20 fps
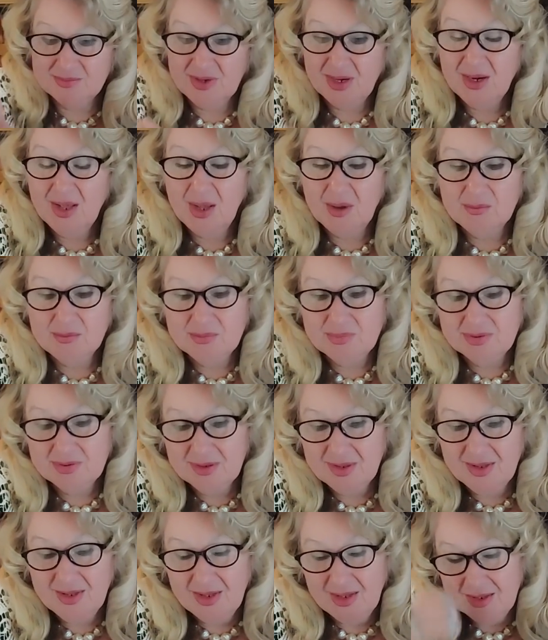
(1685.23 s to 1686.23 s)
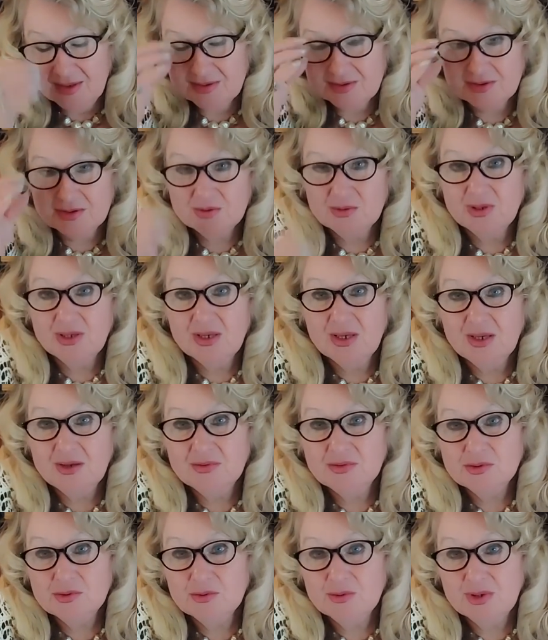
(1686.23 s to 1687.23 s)
lamp. So I
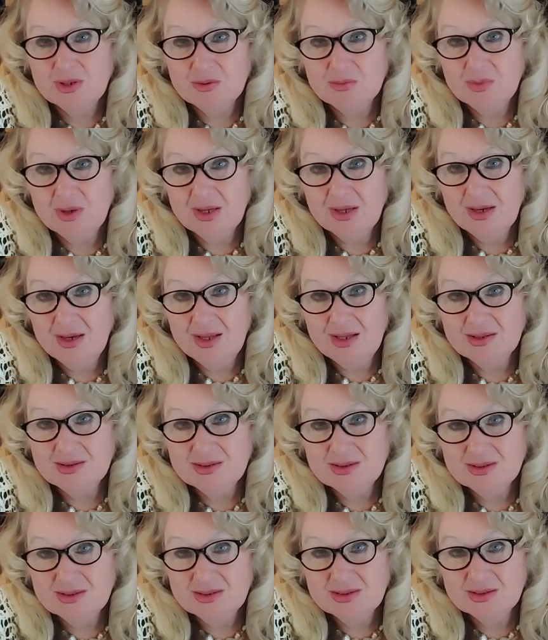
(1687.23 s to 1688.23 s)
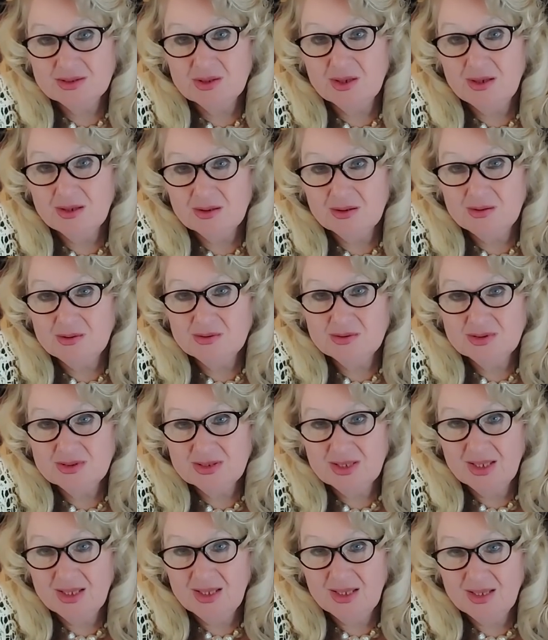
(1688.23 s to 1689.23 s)
have to wear my glasses, goggles,
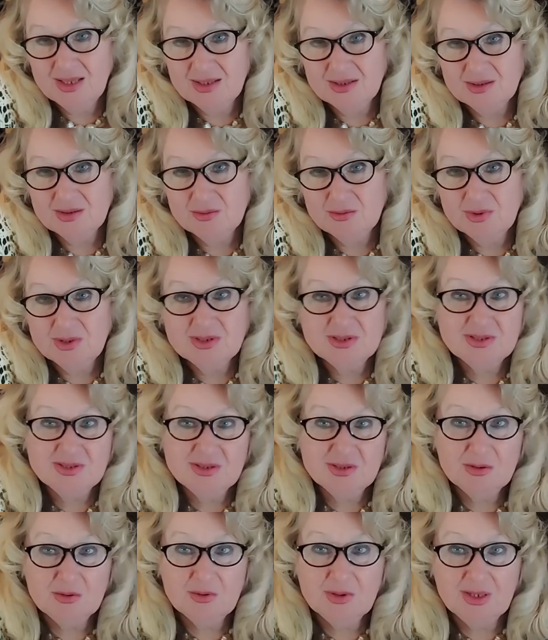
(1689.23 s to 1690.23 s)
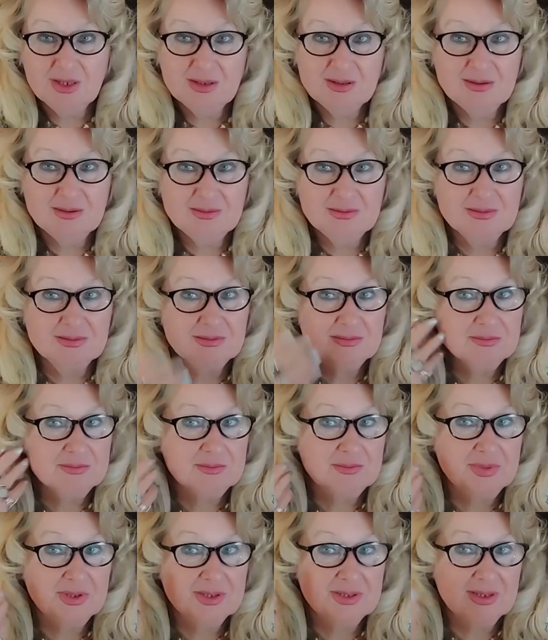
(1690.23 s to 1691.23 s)
and once in a while,
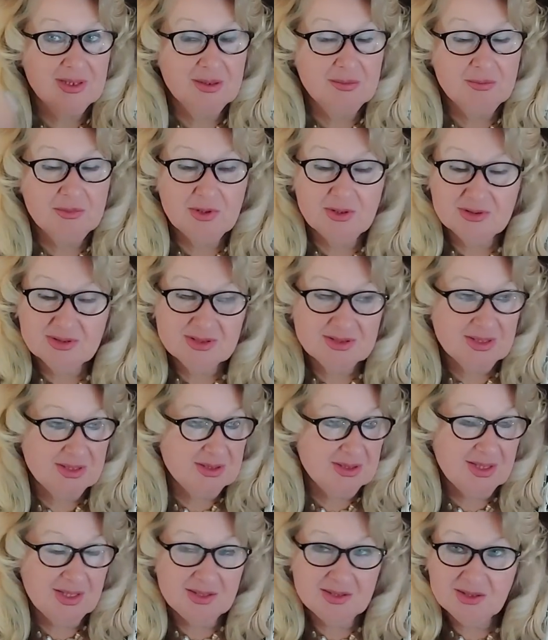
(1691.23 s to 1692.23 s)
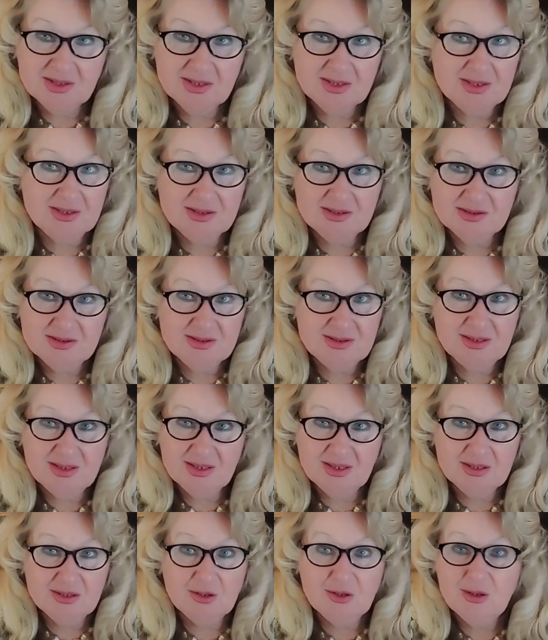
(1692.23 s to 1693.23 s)
but I'm not sun tanning easy.
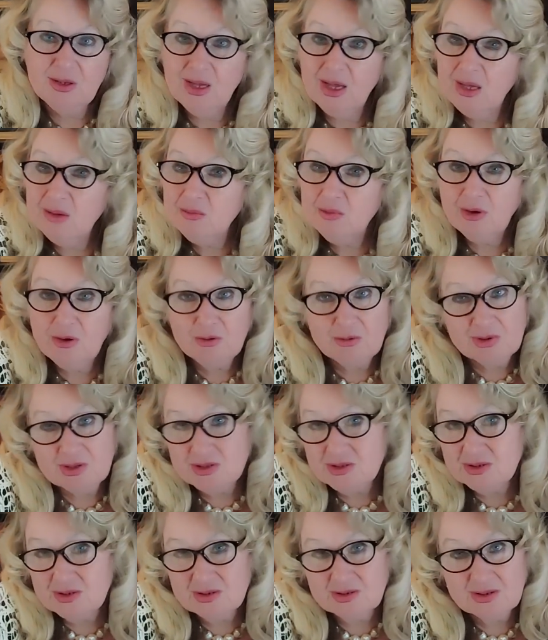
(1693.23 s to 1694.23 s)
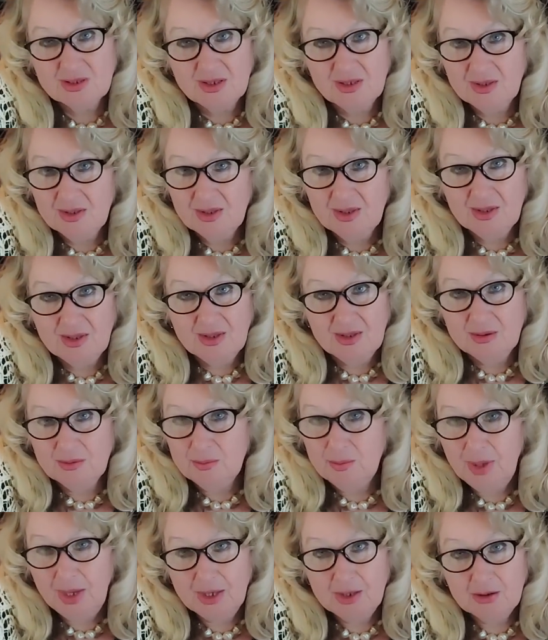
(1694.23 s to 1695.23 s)
I, I'm always
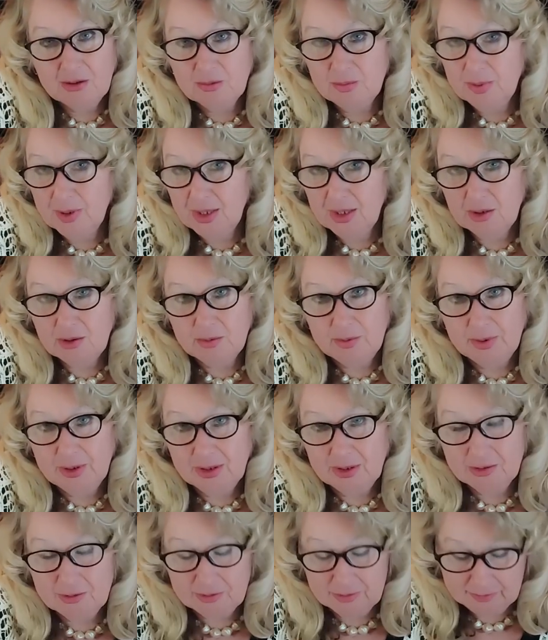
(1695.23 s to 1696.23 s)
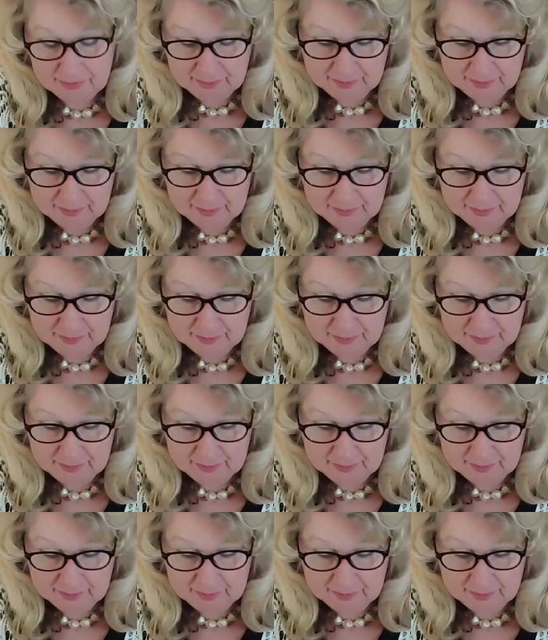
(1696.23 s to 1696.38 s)
pale, pale, pale.